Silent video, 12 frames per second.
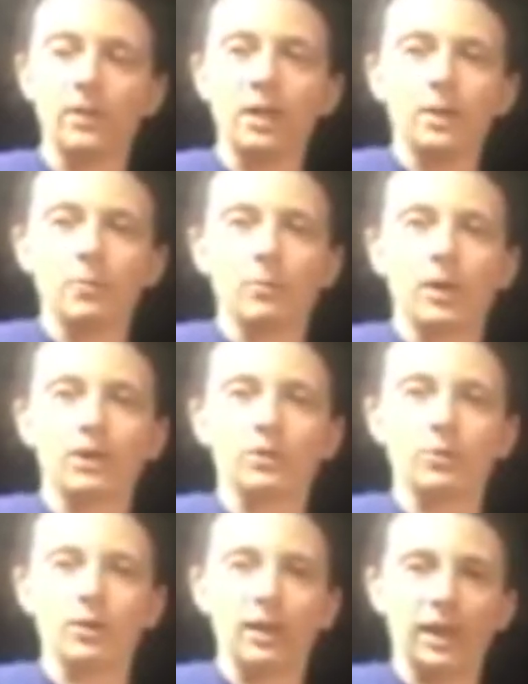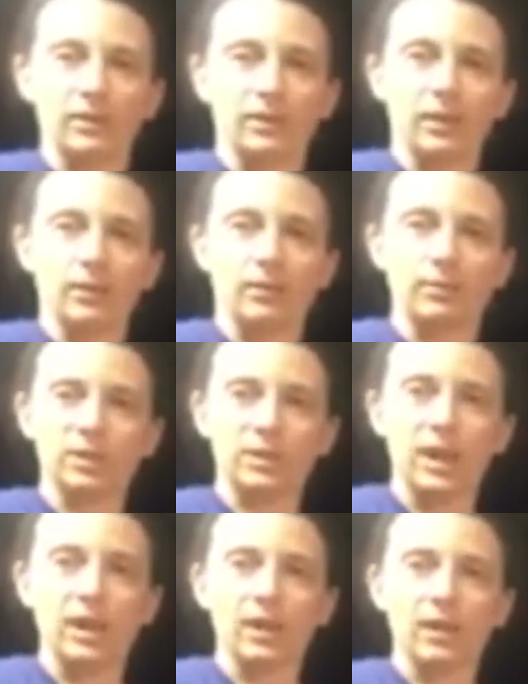when I do the next layer of
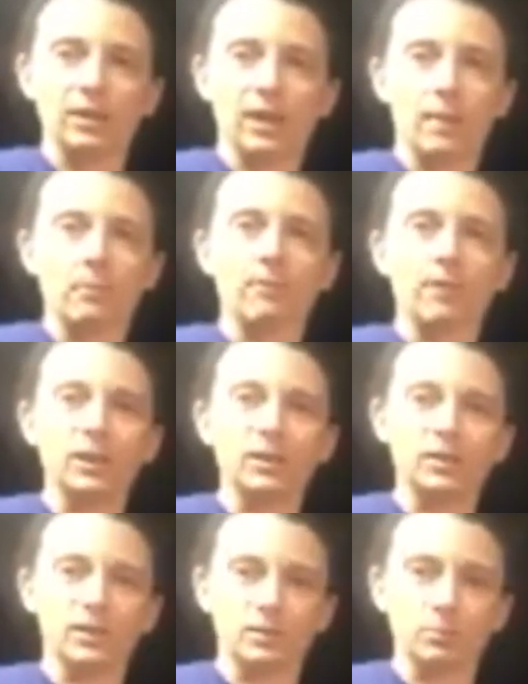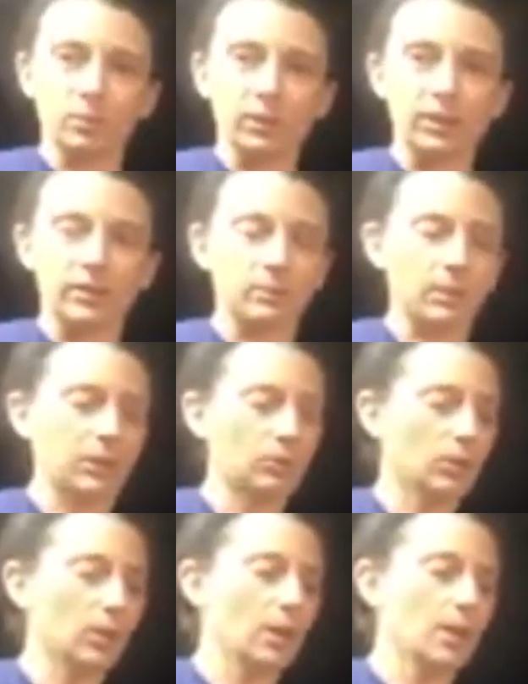stain on top of it, it doesn't bleed as
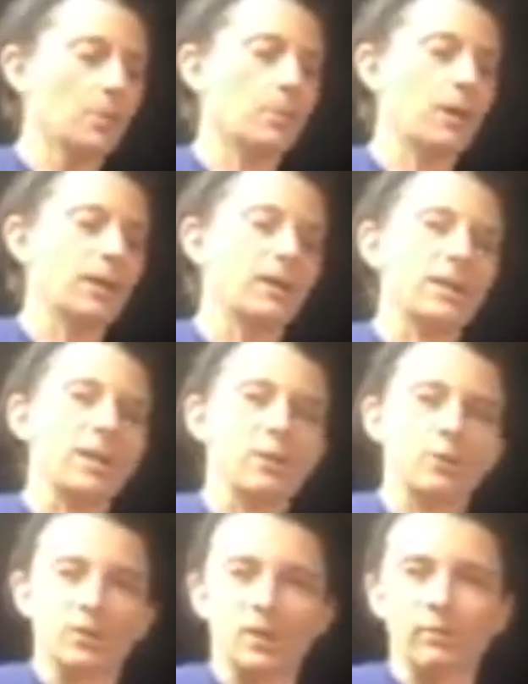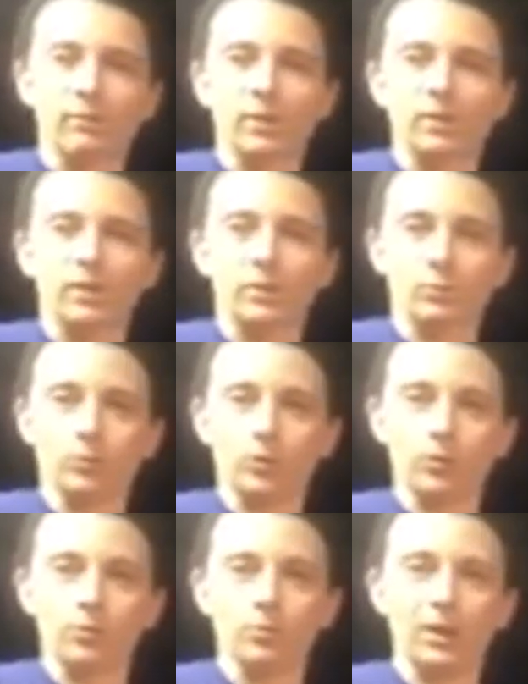much. But the other stuff that's in the
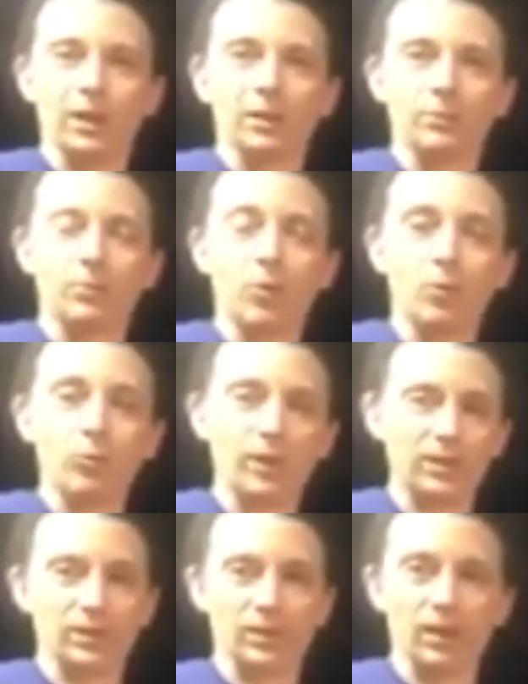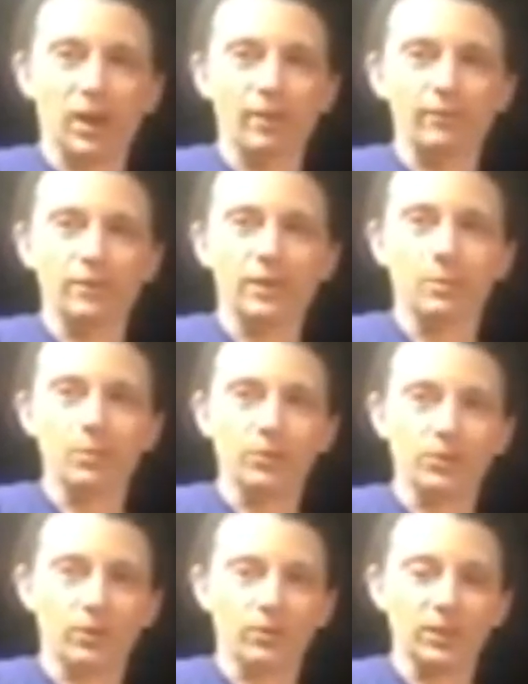room and the whole rest of the coffee table
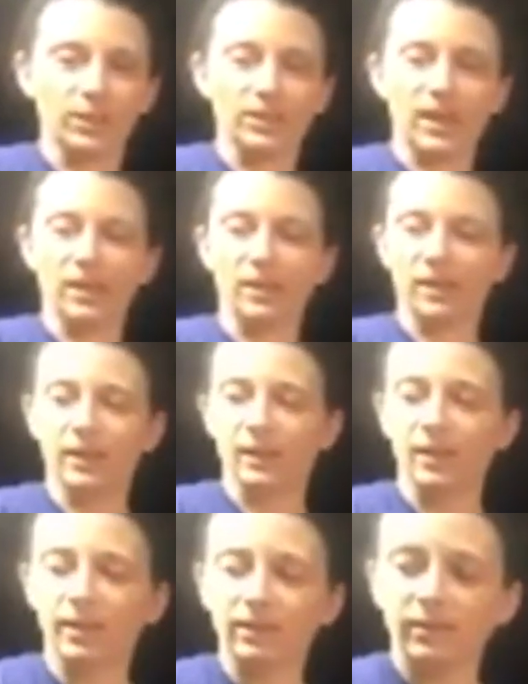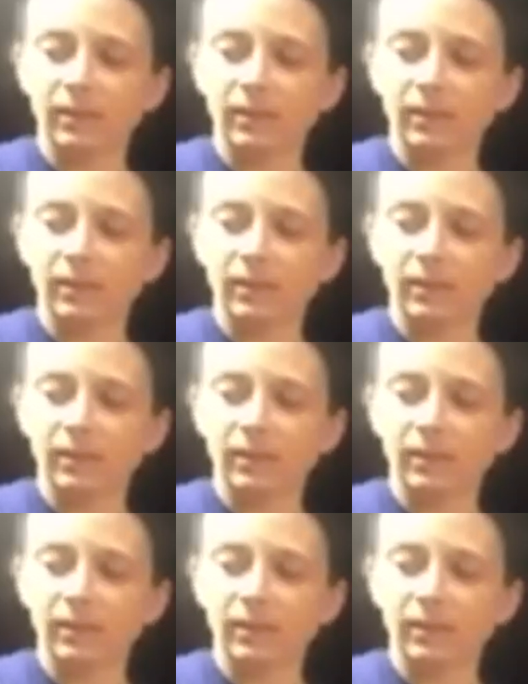is already done in this